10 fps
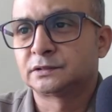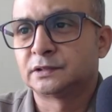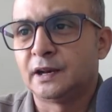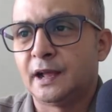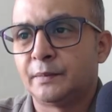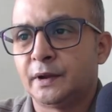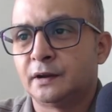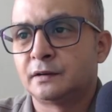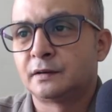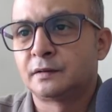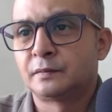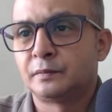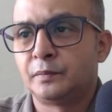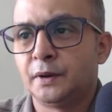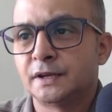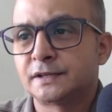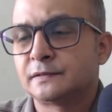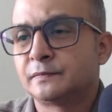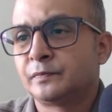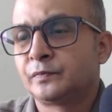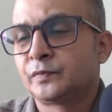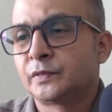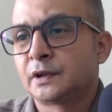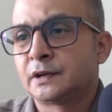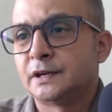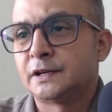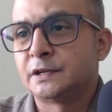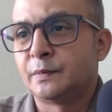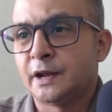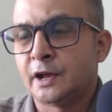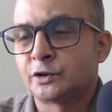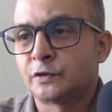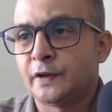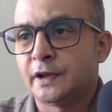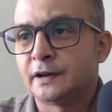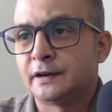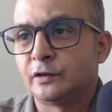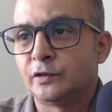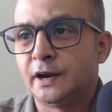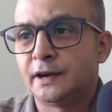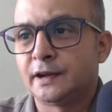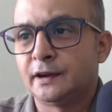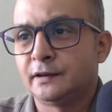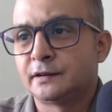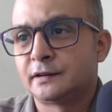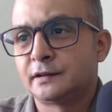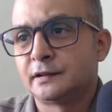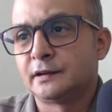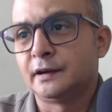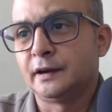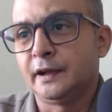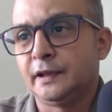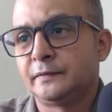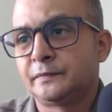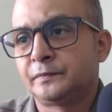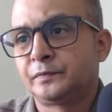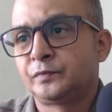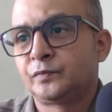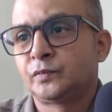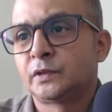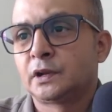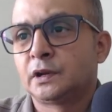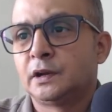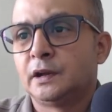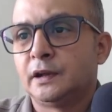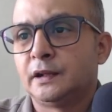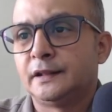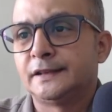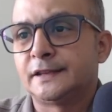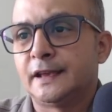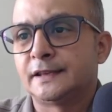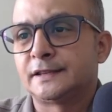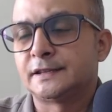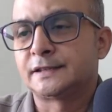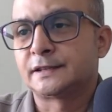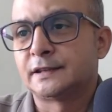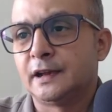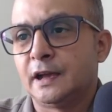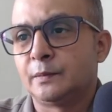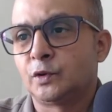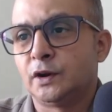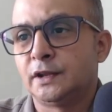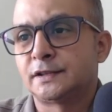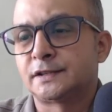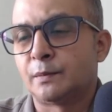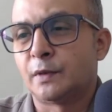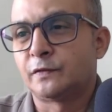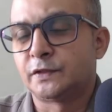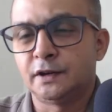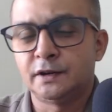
lambda plus determinant of a, the delta I. This S is, I'm calling sum of the